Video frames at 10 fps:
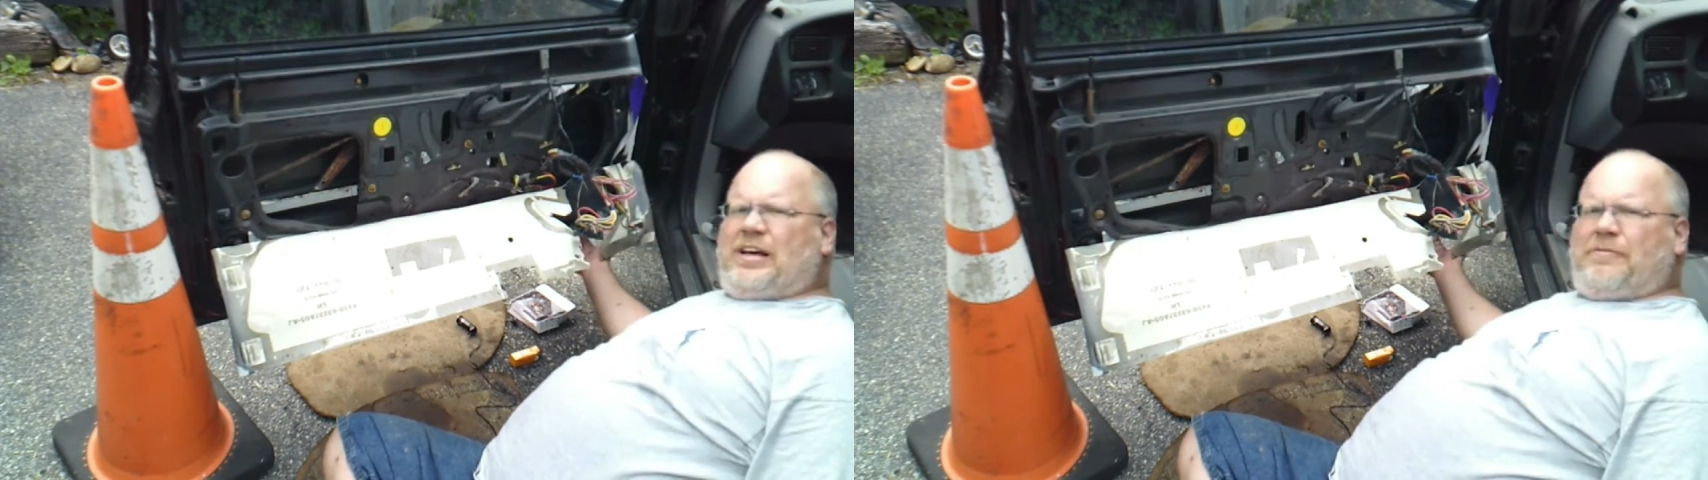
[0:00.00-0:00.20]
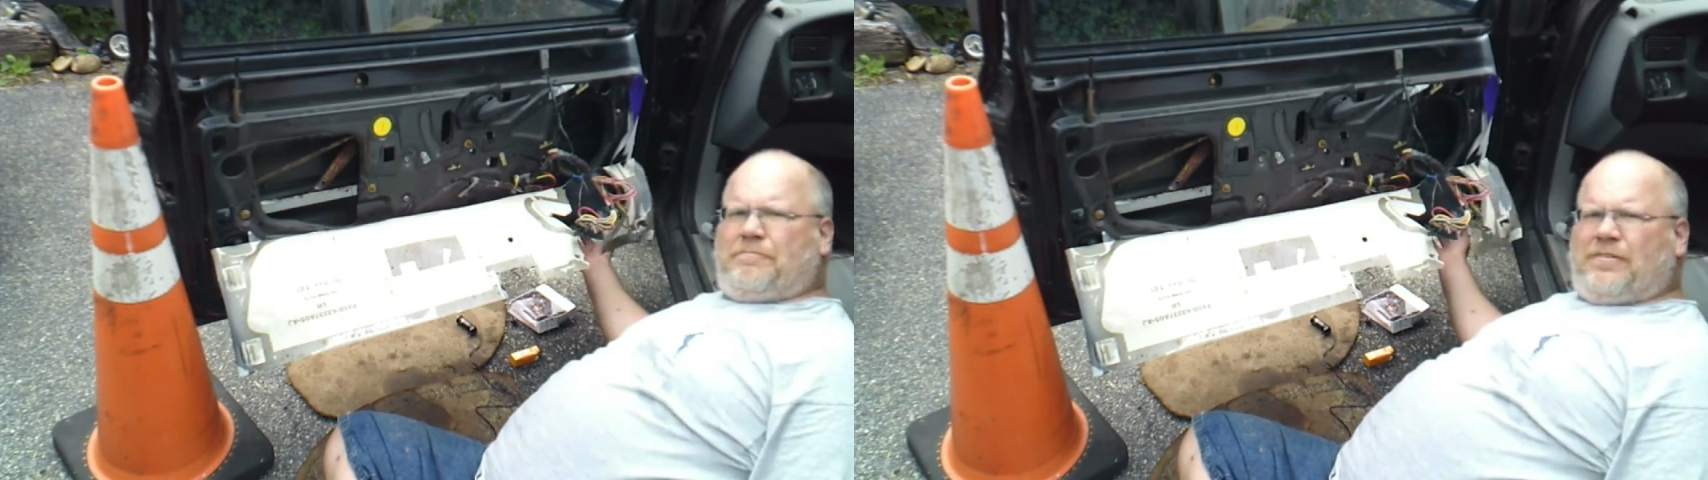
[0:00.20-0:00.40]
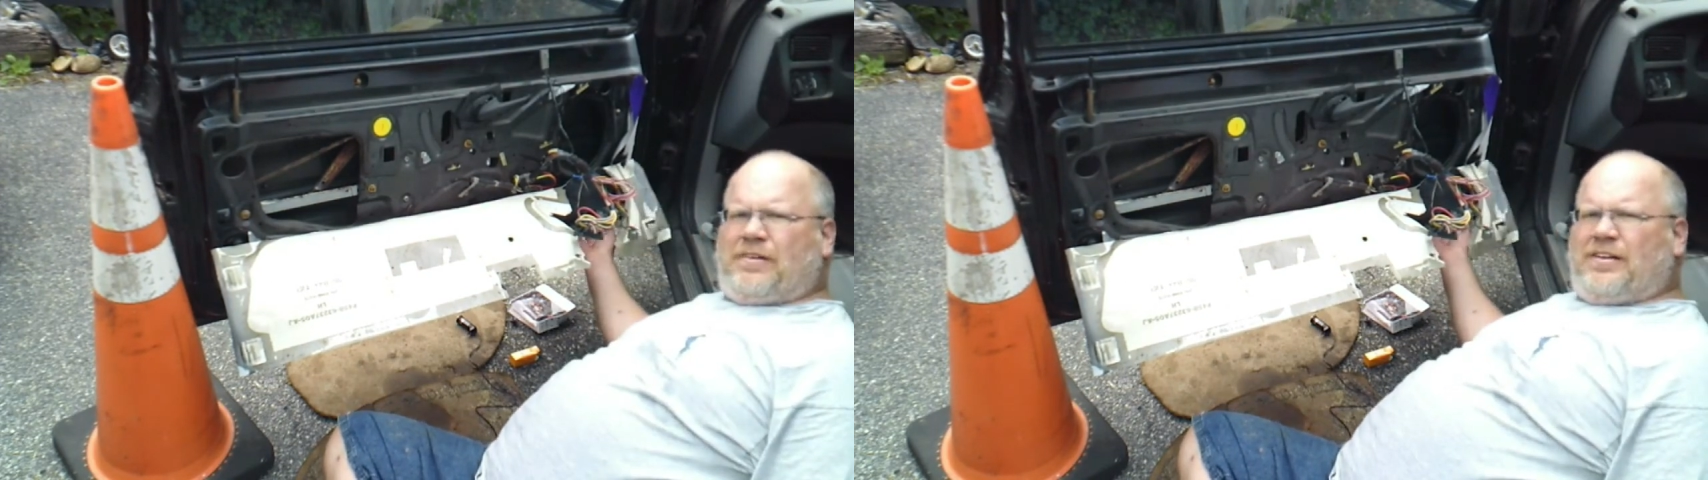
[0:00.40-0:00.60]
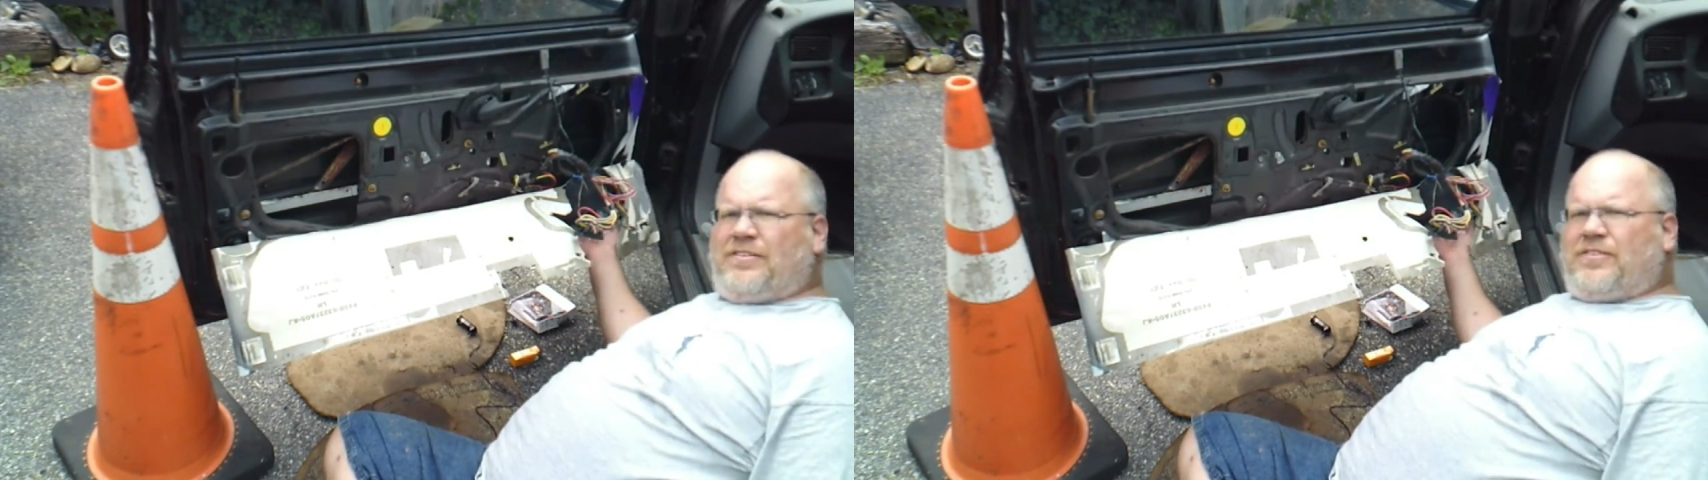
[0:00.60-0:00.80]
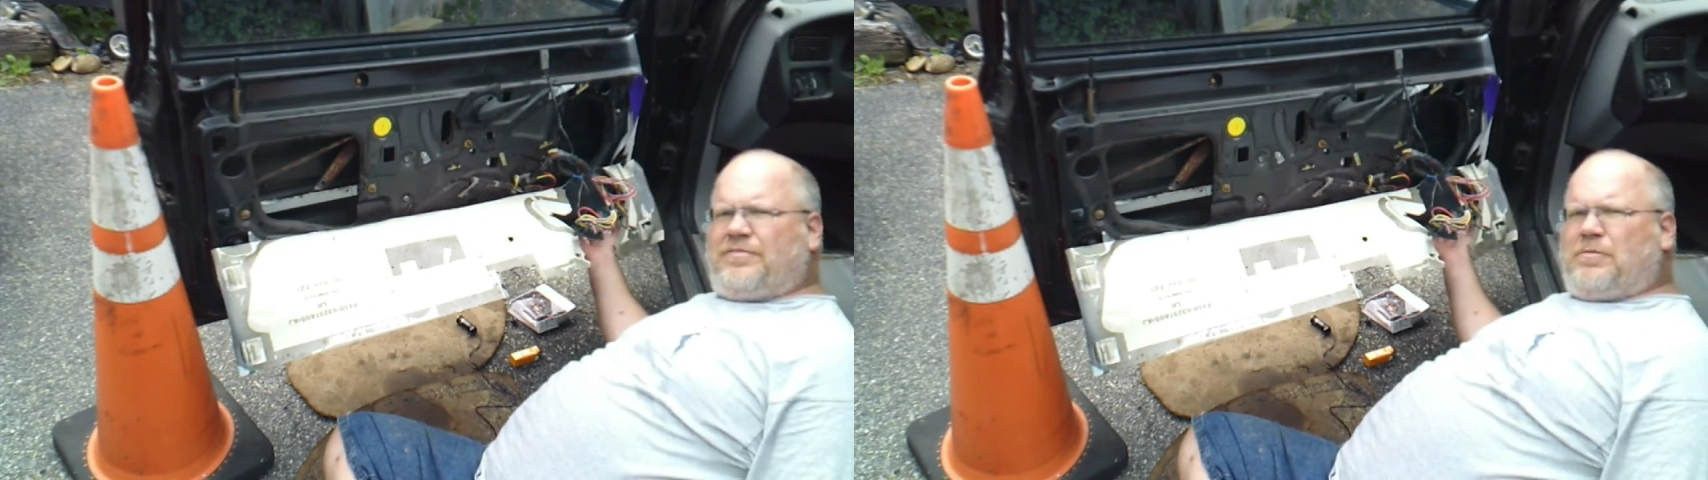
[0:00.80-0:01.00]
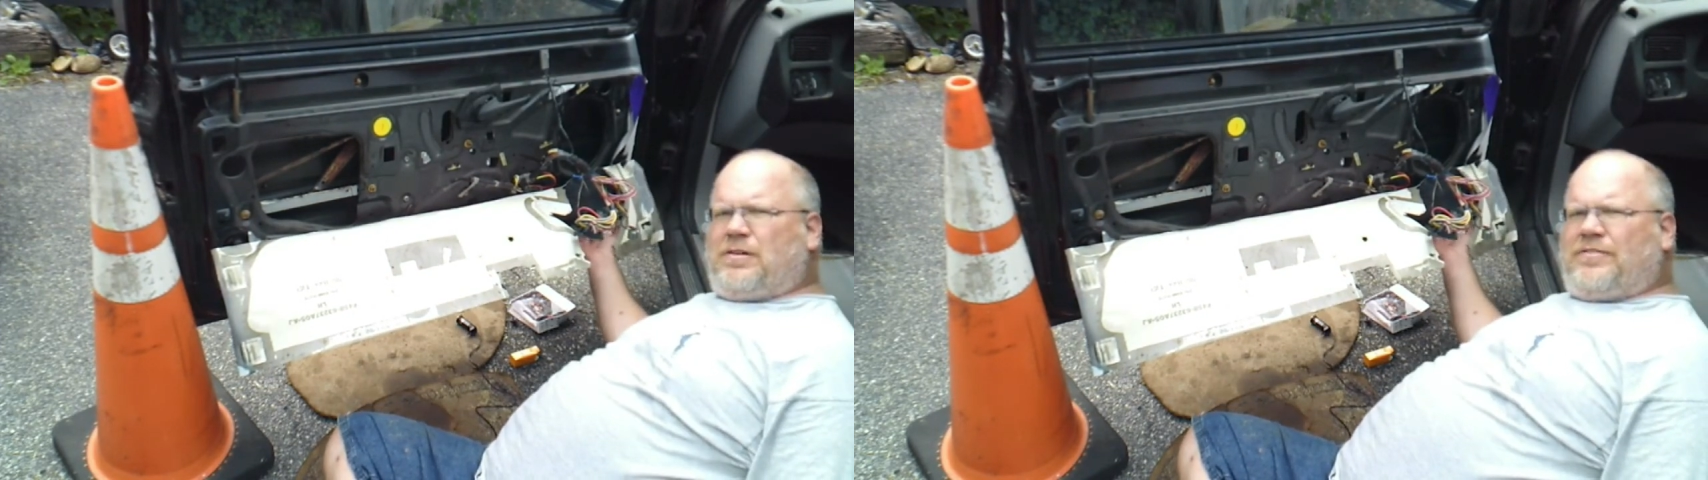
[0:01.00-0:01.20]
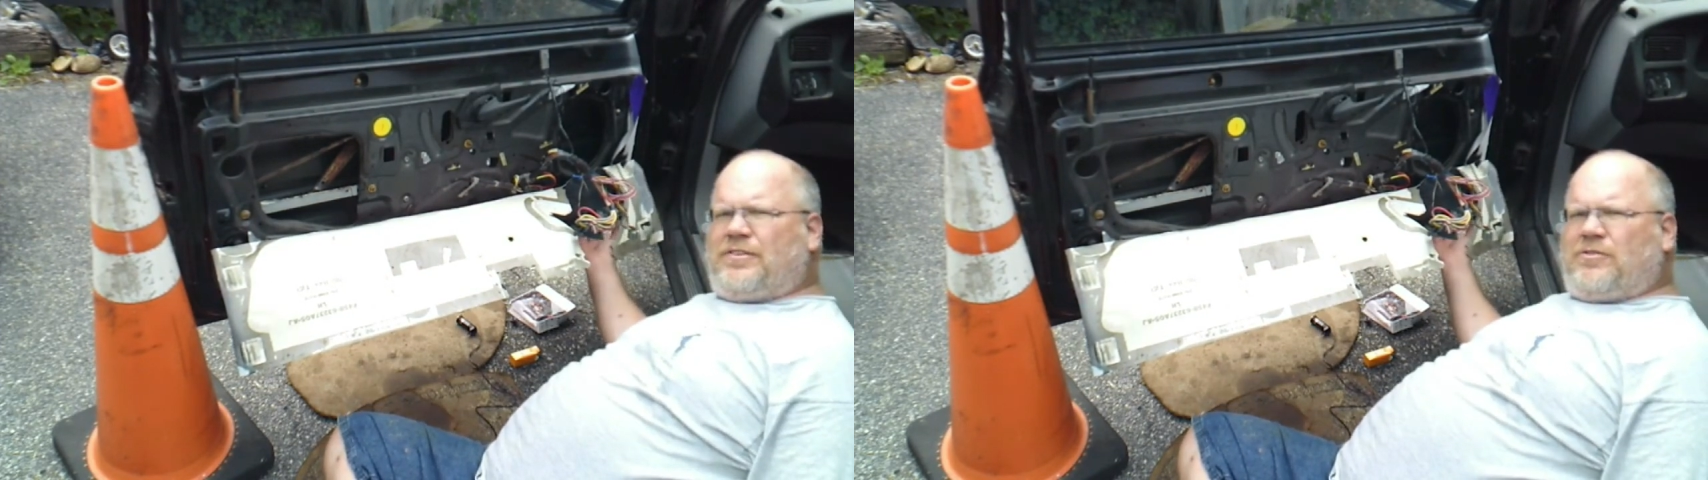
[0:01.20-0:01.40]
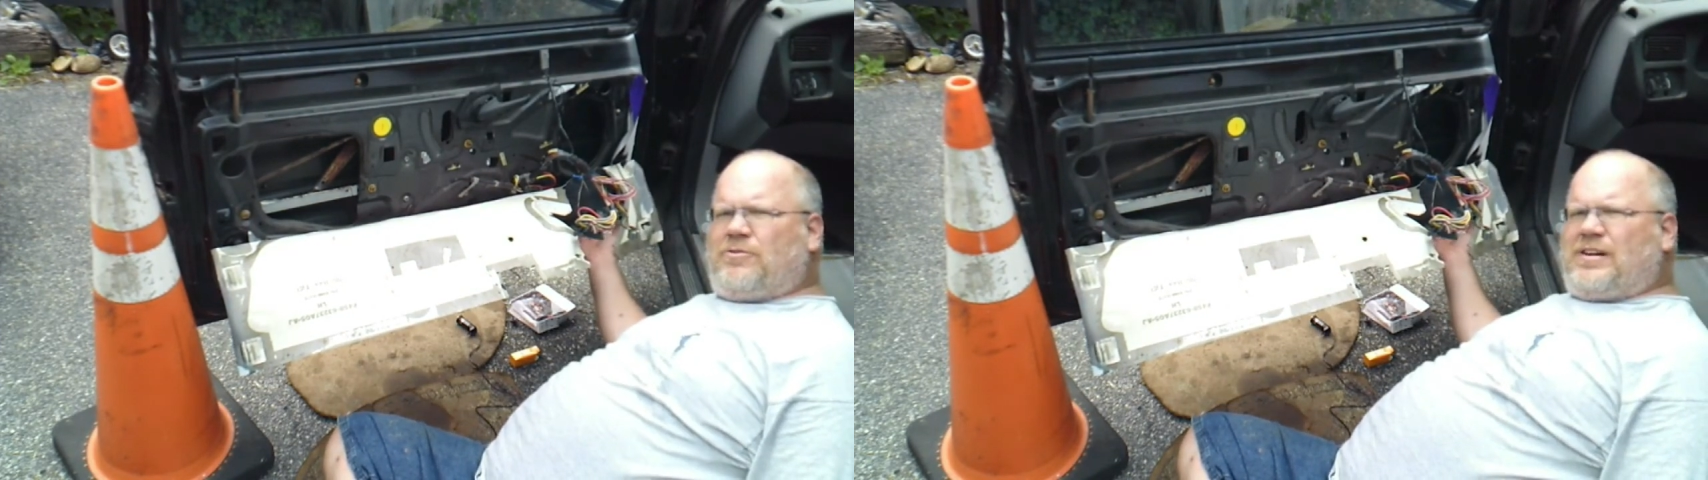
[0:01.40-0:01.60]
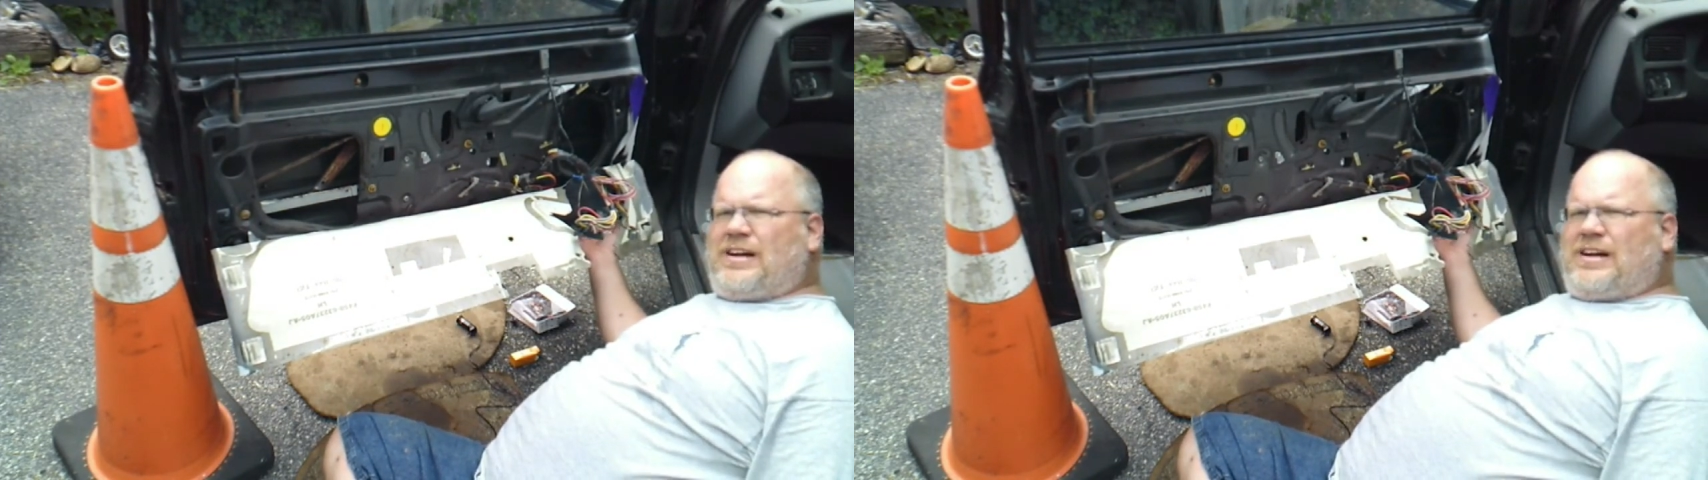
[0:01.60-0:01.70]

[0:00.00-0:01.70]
up under this part of the door,